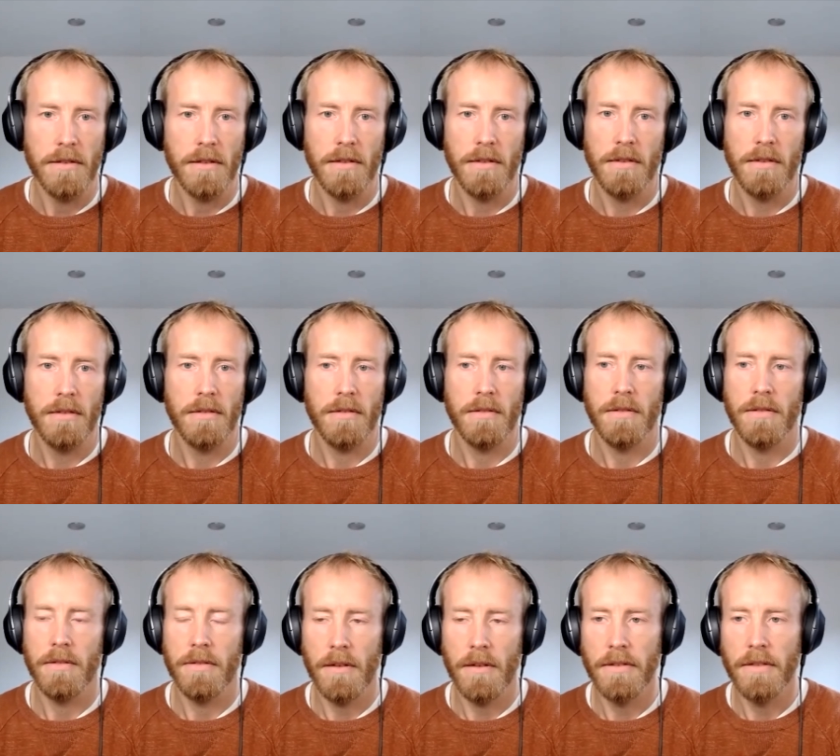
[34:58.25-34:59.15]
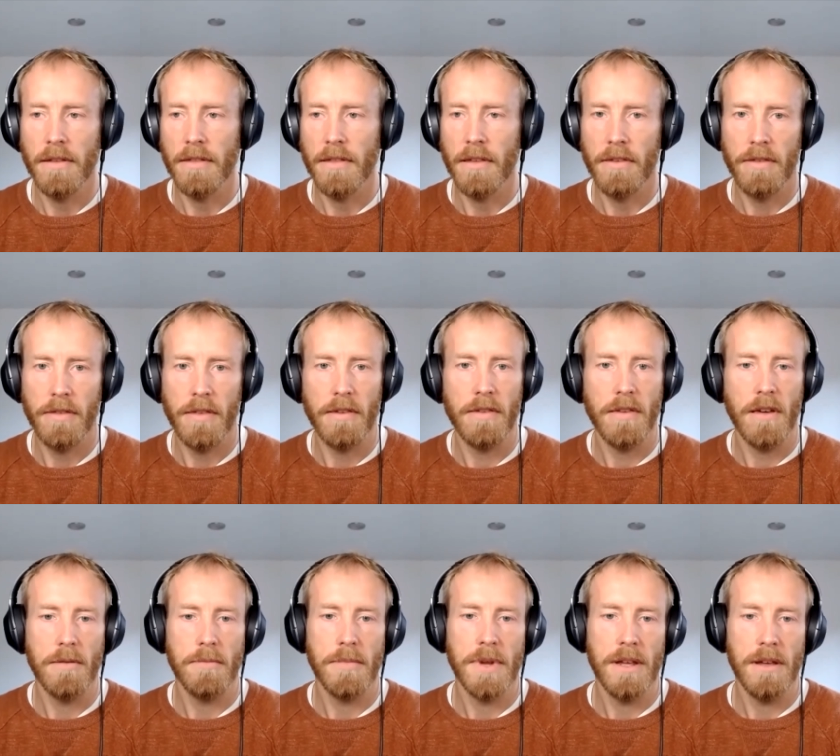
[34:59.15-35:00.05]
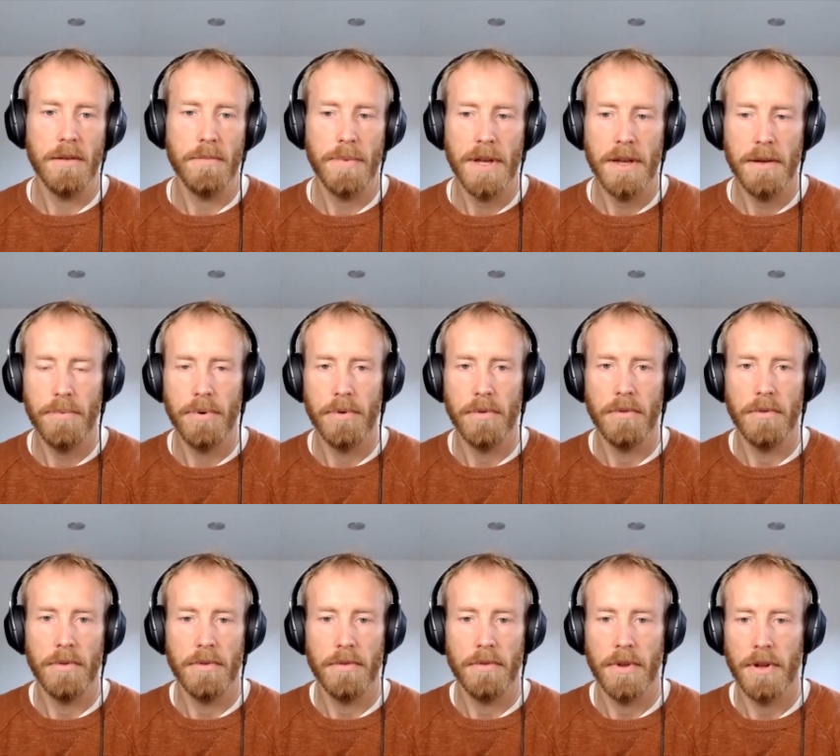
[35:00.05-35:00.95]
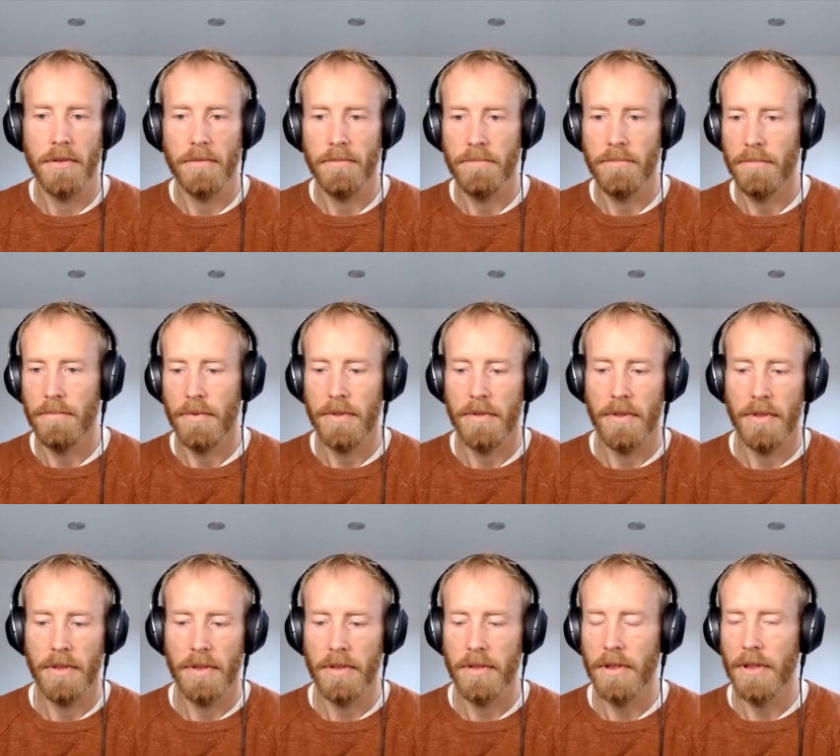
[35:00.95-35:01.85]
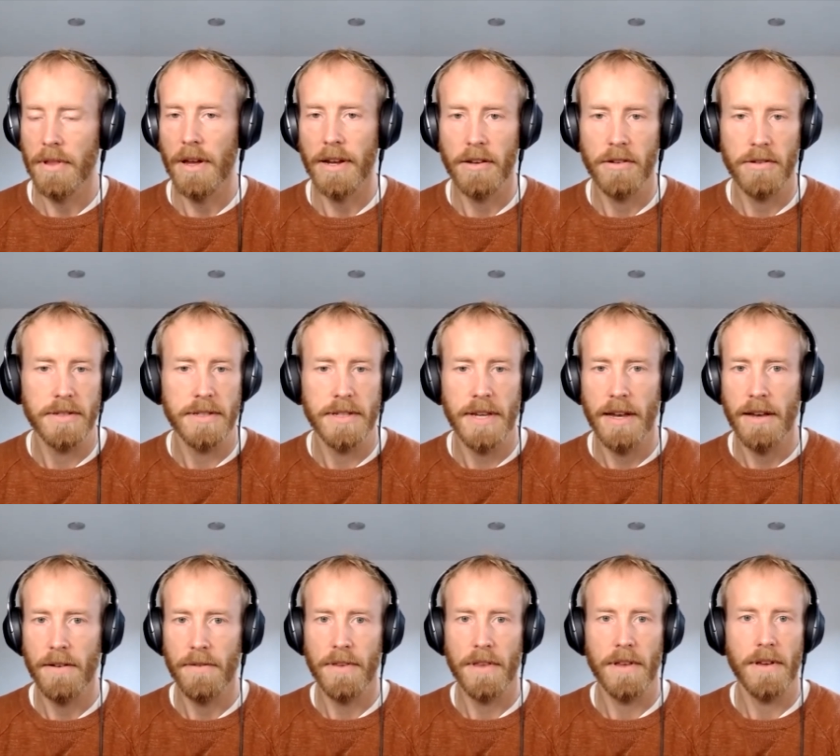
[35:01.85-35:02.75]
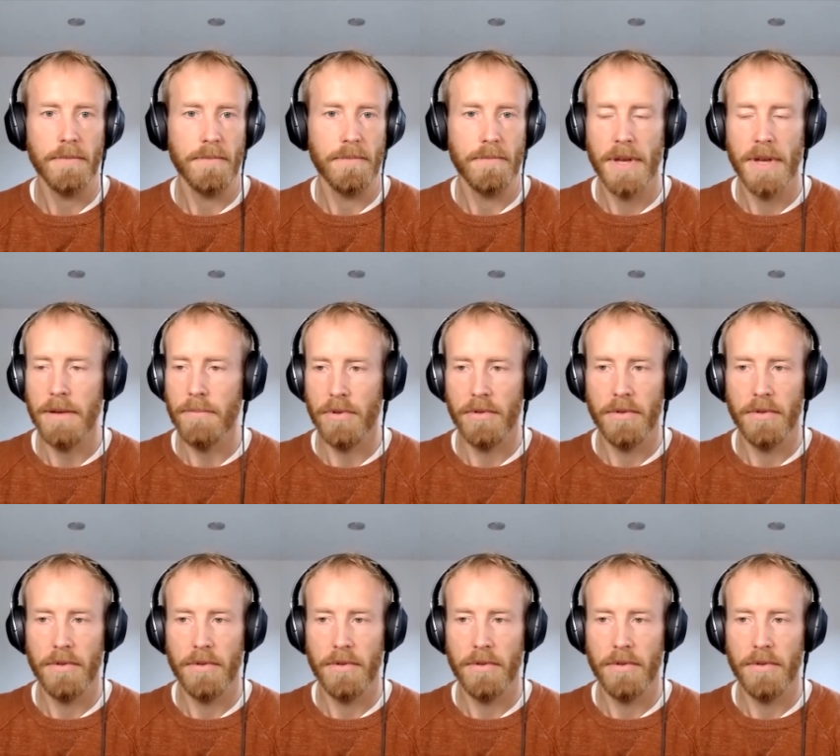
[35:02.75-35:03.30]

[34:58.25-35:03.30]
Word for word: there's I think there's there's so many people, you know, like yourselves, like people